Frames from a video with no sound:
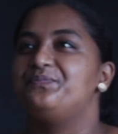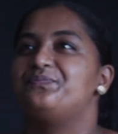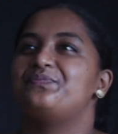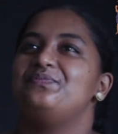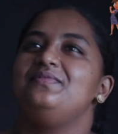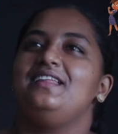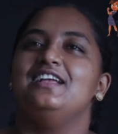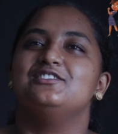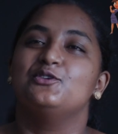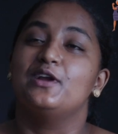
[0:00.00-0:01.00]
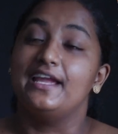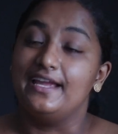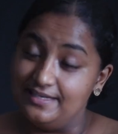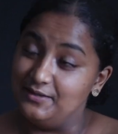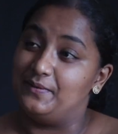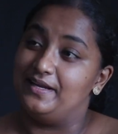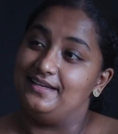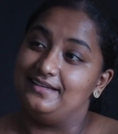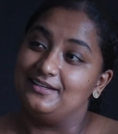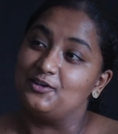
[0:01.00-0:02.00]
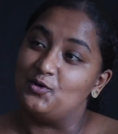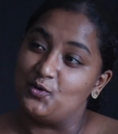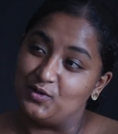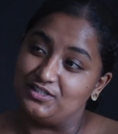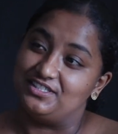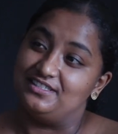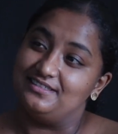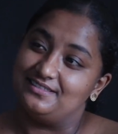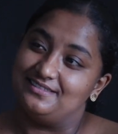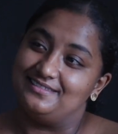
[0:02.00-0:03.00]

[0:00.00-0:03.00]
watched the Frontliner. So anyway, go watch it.